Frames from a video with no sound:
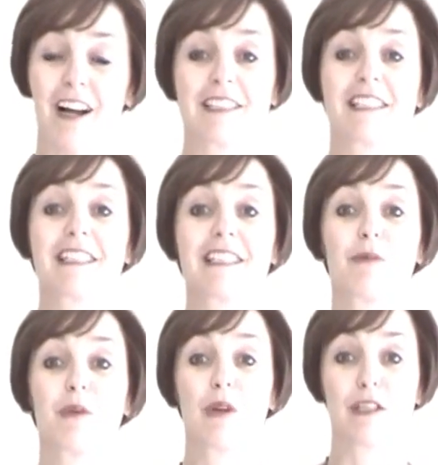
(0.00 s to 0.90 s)
Ideally,
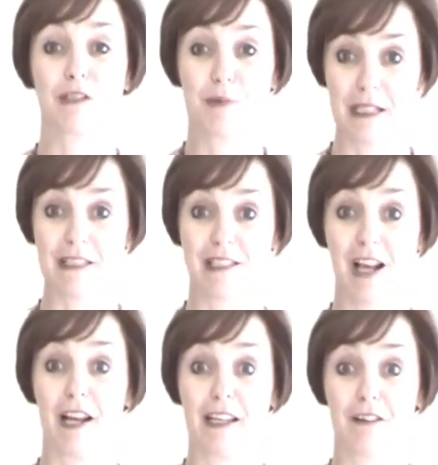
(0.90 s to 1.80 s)
we want it to be
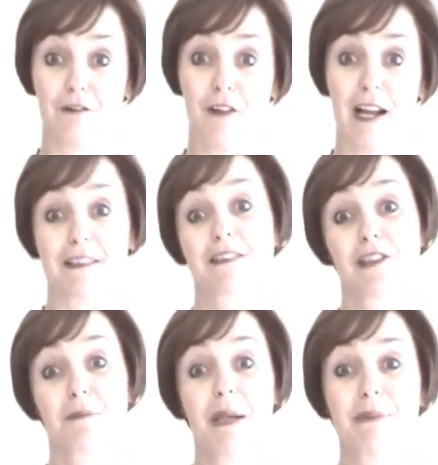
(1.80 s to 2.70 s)
exciting and fun,
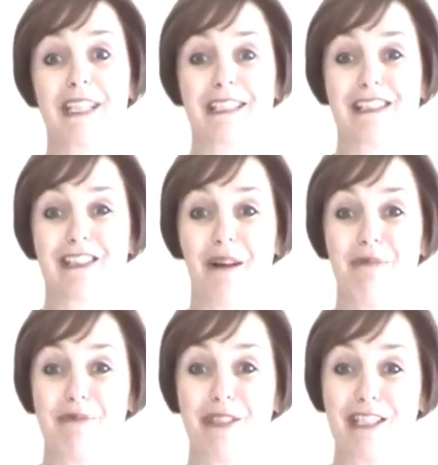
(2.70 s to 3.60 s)
so maybe that's the type
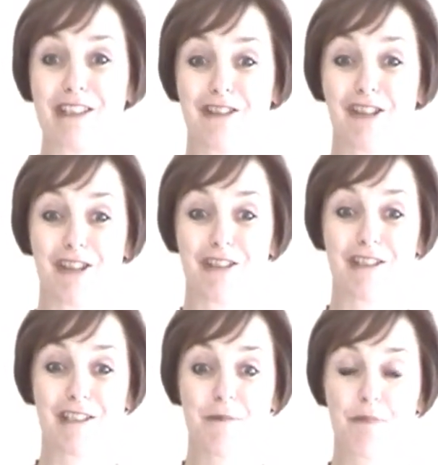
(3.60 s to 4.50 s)
of music you
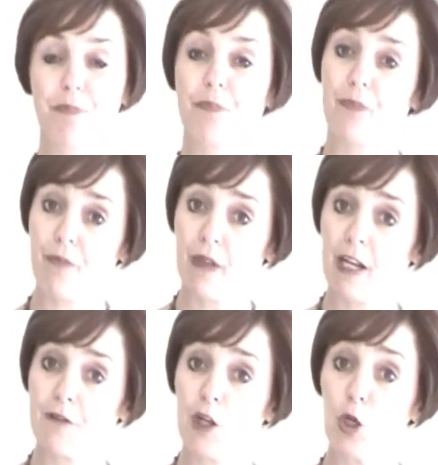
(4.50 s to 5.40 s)
choose.
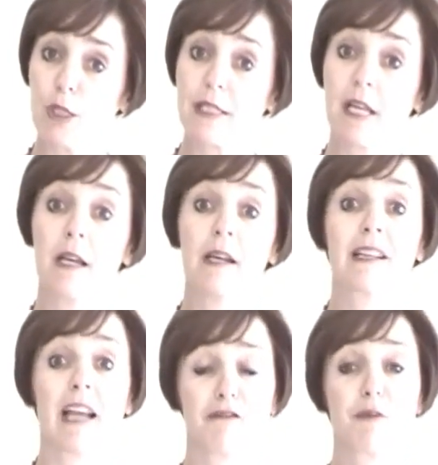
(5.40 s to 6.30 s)
Of course,
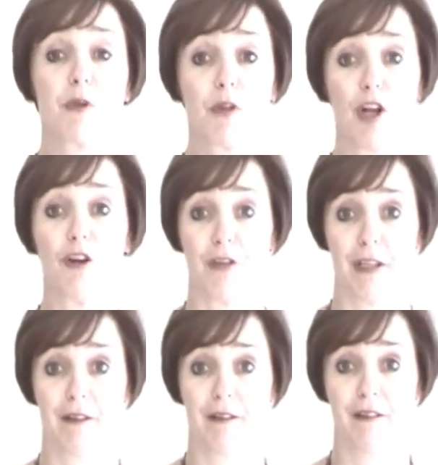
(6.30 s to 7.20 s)
comfortable clothing.
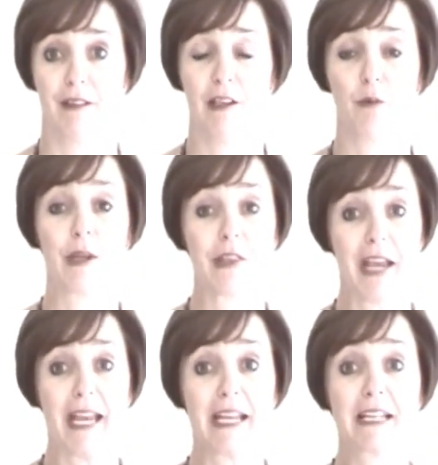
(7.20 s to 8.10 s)
We're
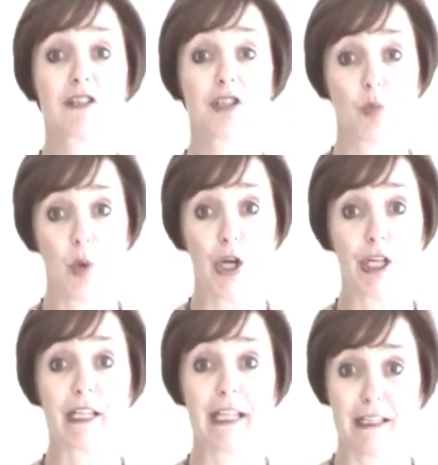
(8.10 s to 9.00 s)
there to
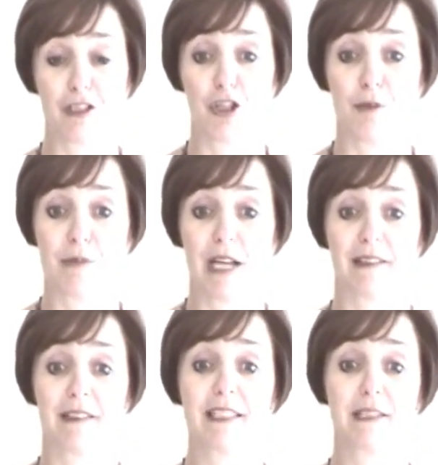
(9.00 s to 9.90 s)
work and get a job done.
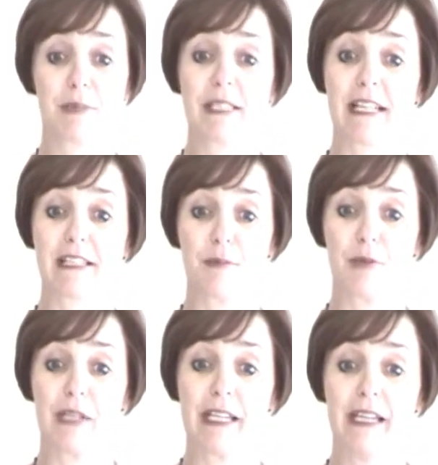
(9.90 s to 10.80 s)
Let's be
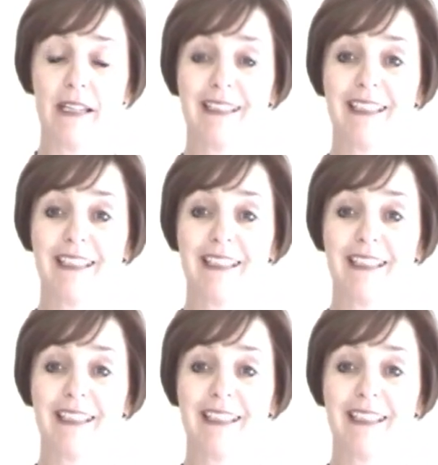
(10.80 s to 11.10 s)
sensible here.